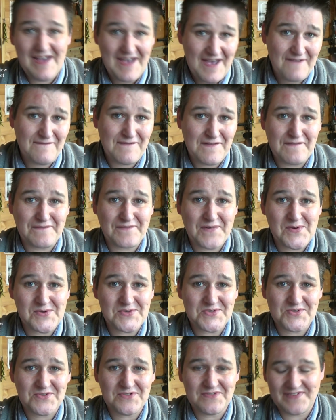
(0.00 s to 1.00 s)
if it
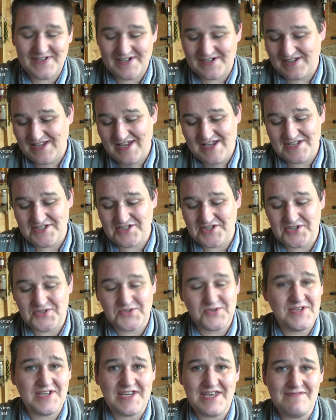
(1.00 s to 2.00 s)
falls over it's just
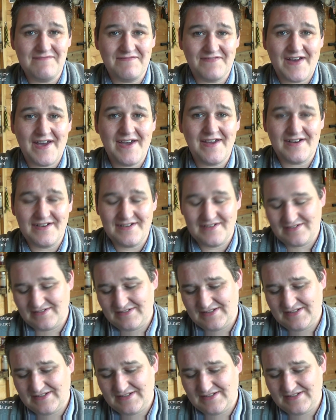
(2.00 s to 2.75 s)
going to keep firing